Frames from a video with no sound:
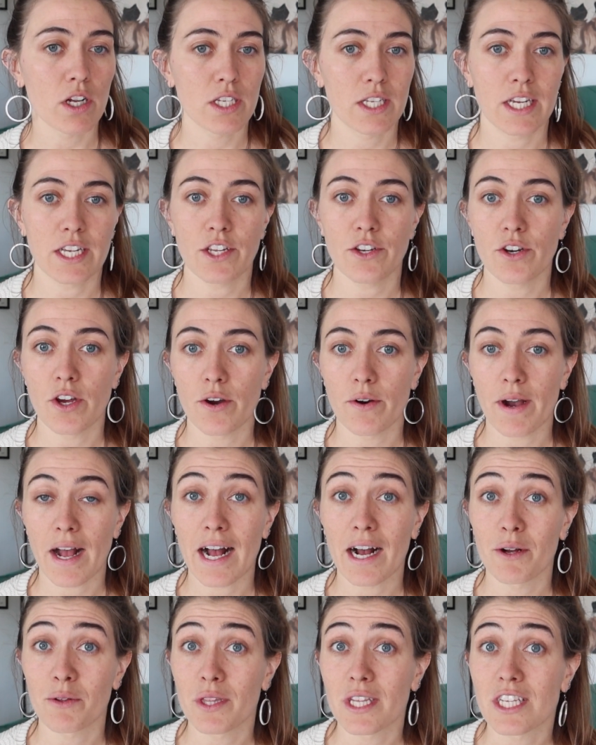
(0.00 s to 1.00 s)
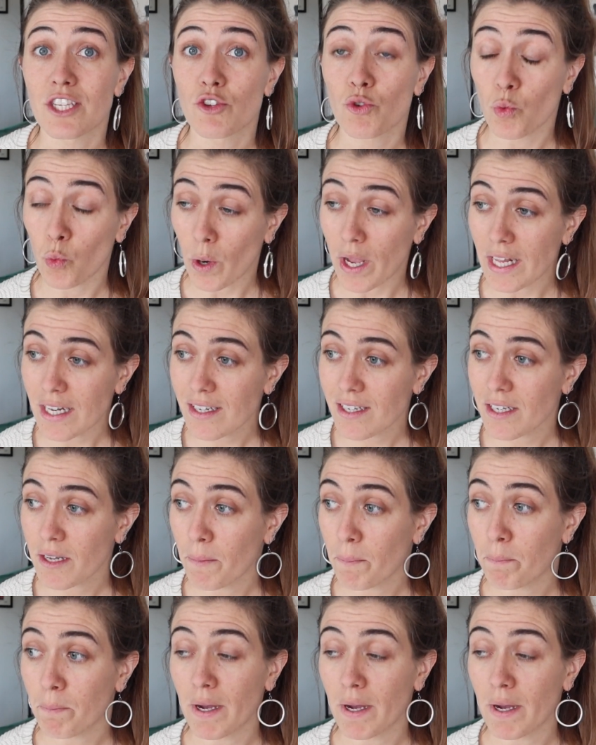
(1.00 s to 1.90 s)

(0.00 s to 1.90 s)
and let you know how this went.